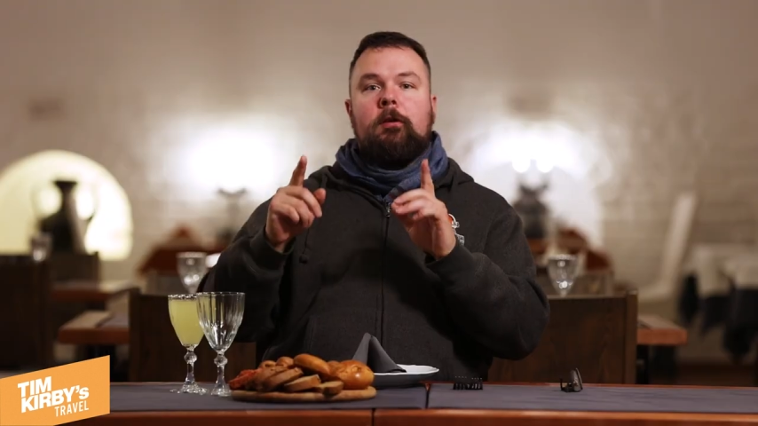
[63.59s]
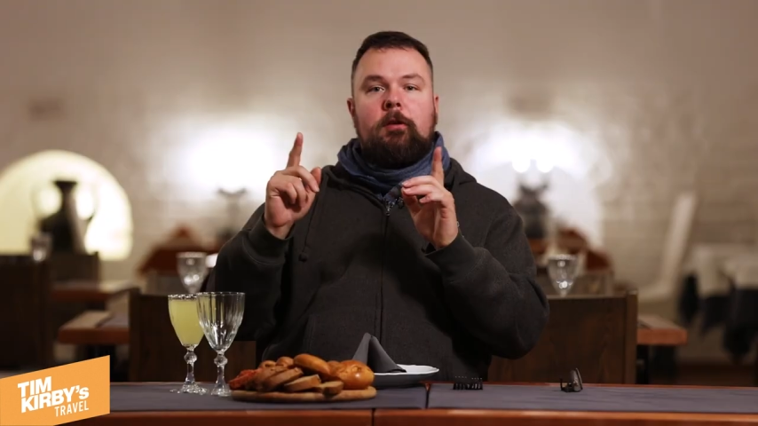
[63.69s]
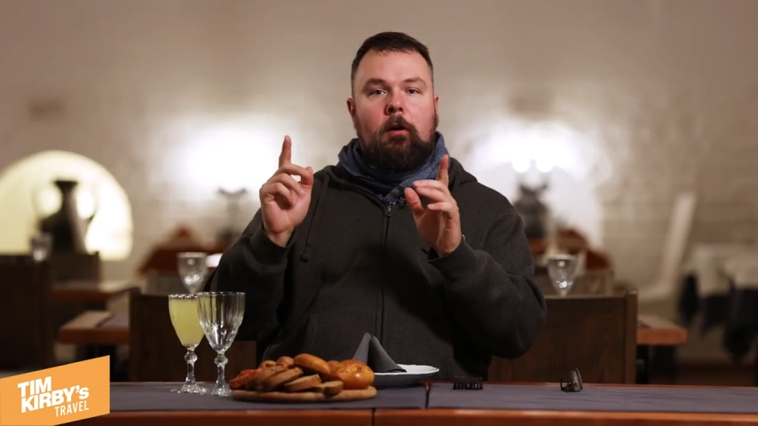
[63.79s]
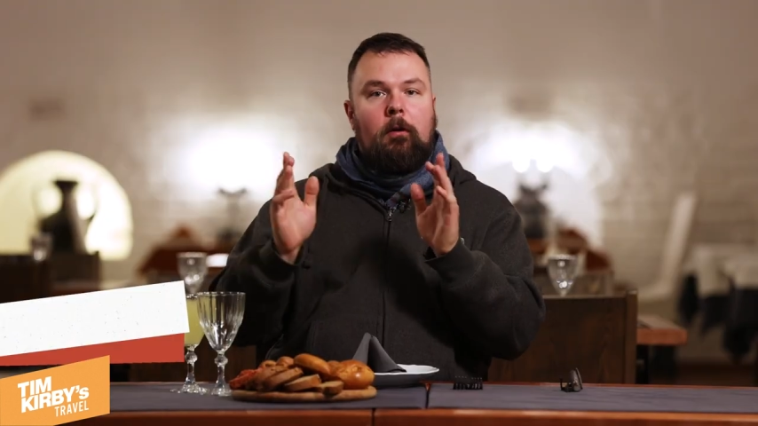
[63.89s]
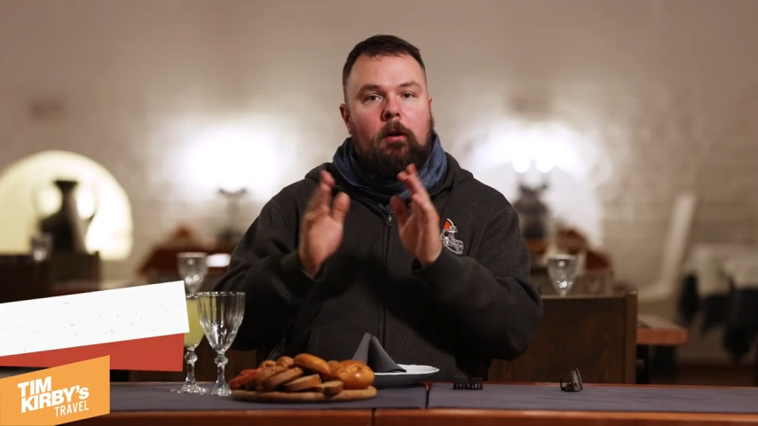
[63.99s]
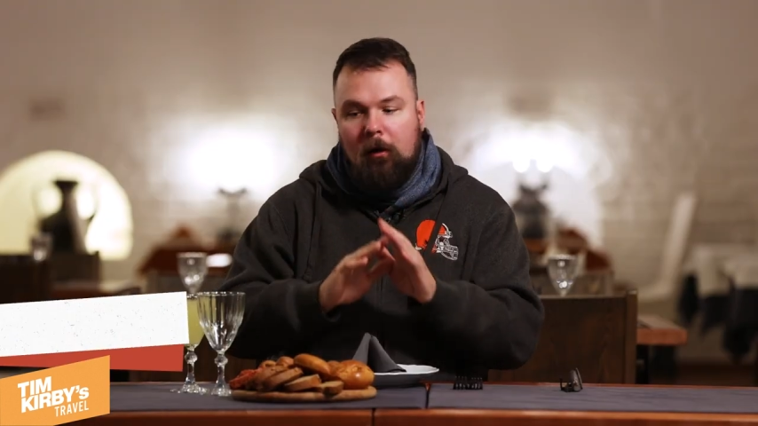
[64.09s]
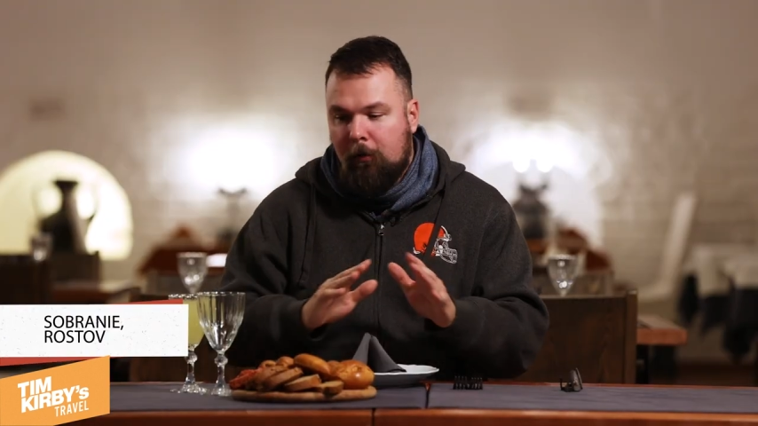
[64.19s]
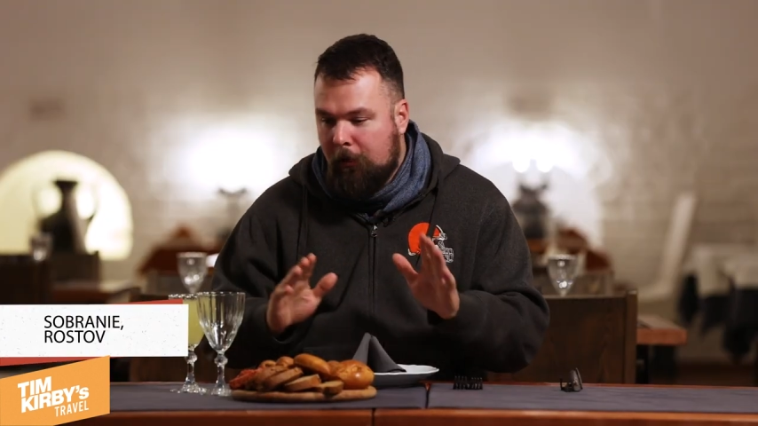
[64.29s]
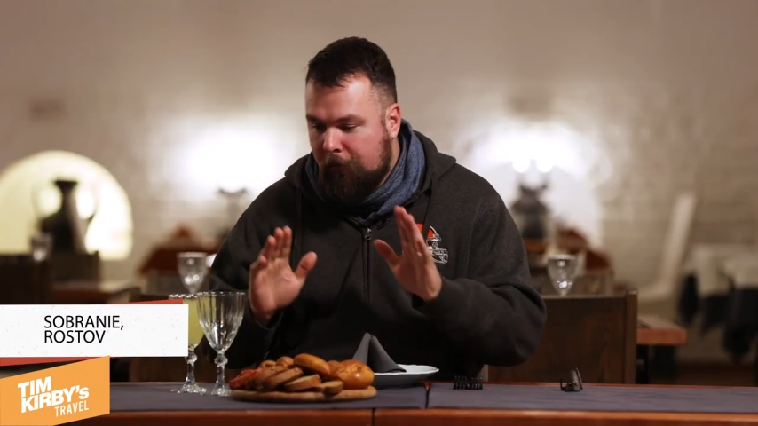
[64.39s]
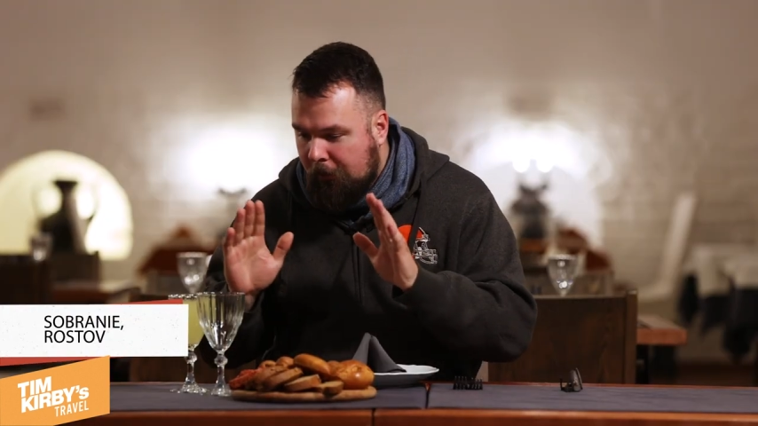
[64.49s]
So,
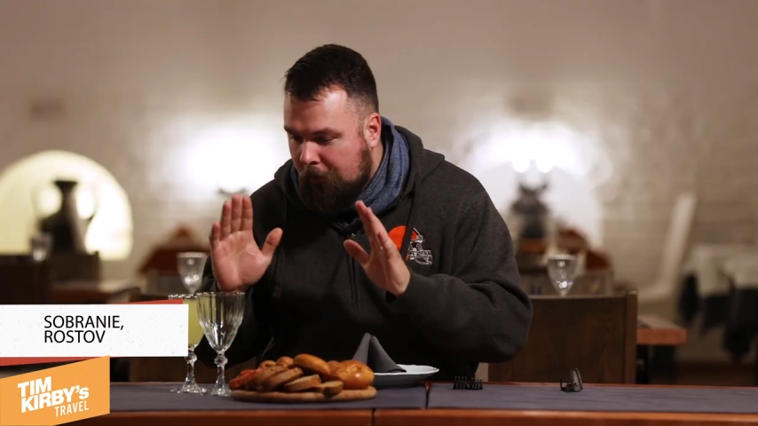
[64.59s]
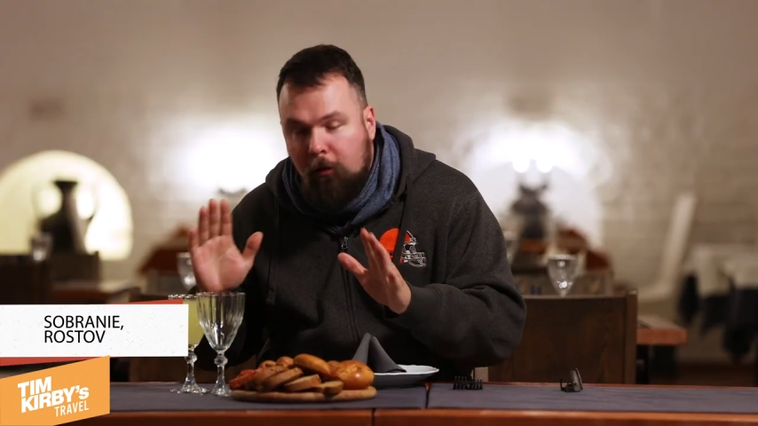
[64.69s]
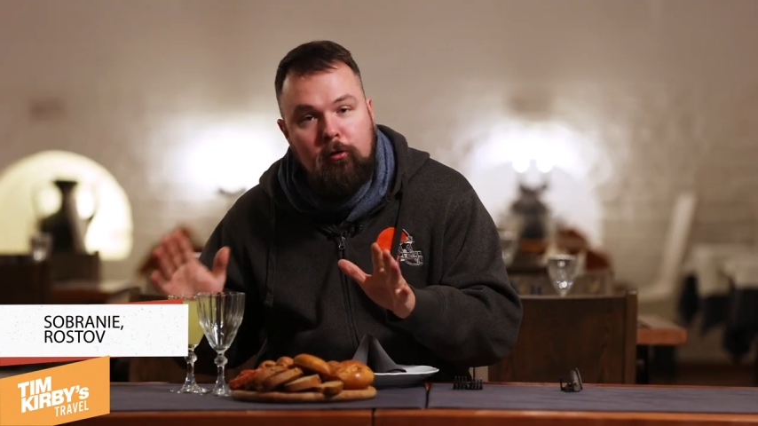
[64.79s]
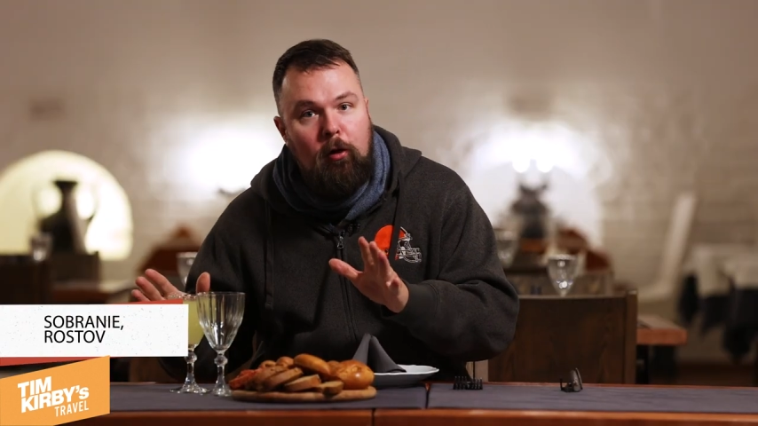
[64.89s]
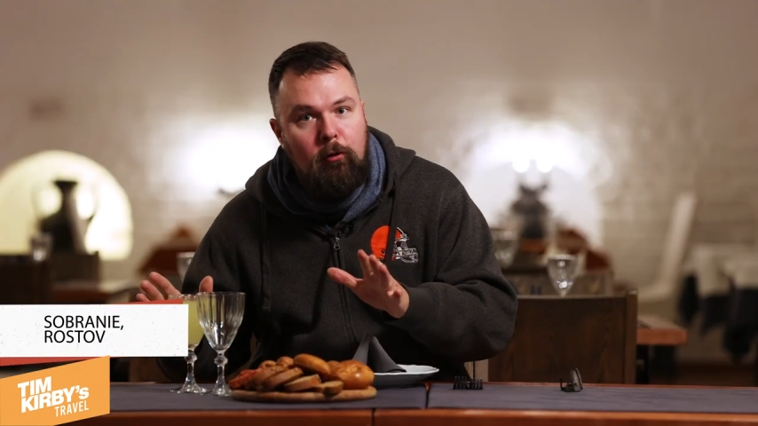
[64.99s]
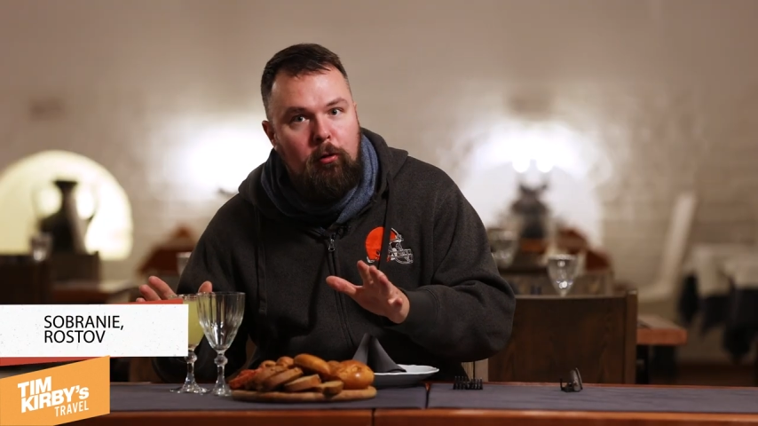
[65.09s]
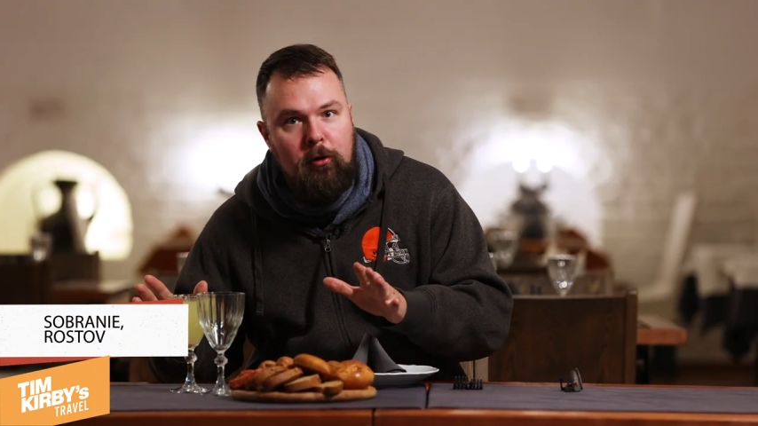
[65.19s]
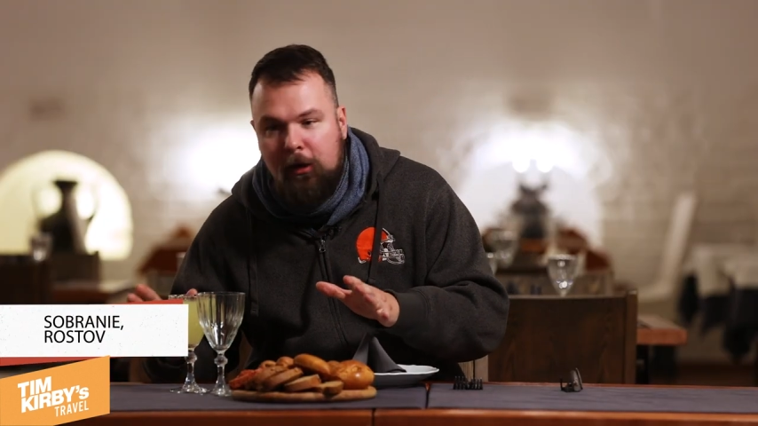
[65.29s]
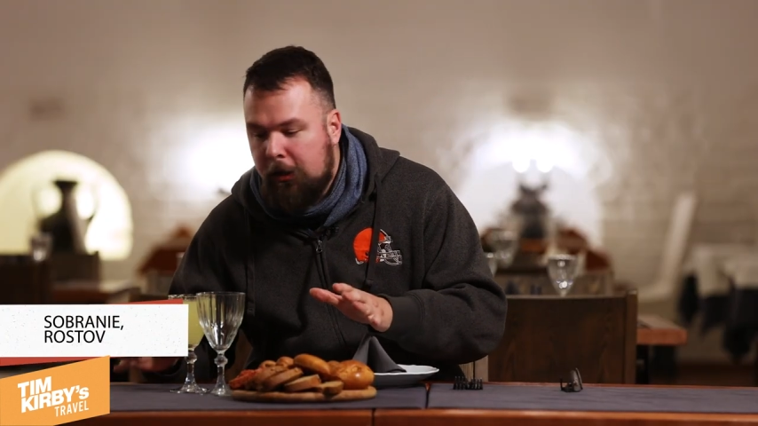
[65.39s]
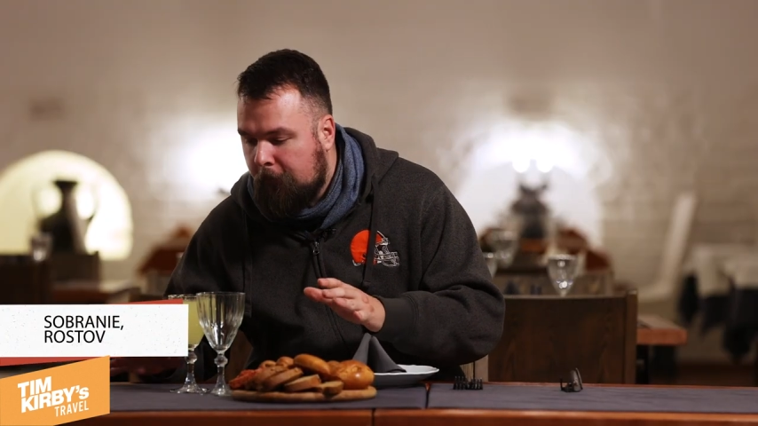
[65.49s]
we have a tall
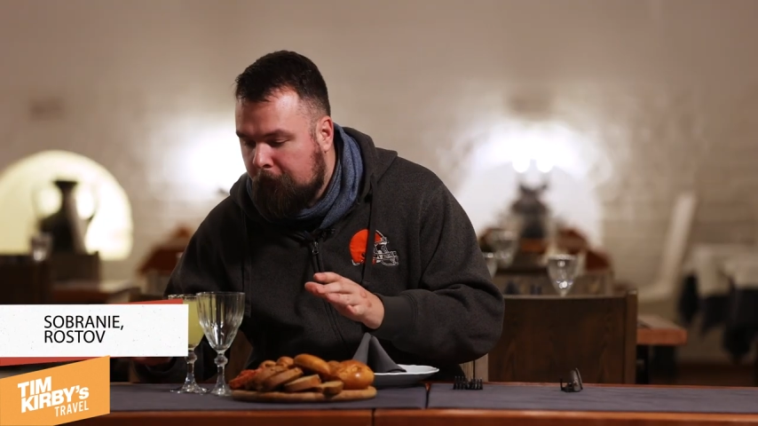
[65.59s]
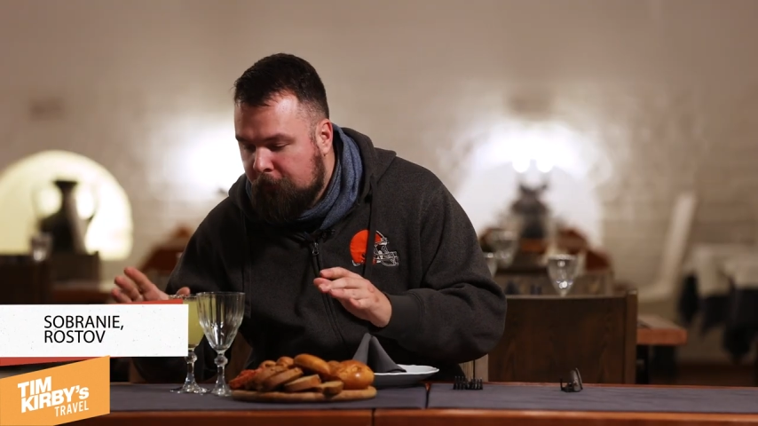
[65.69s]
order here.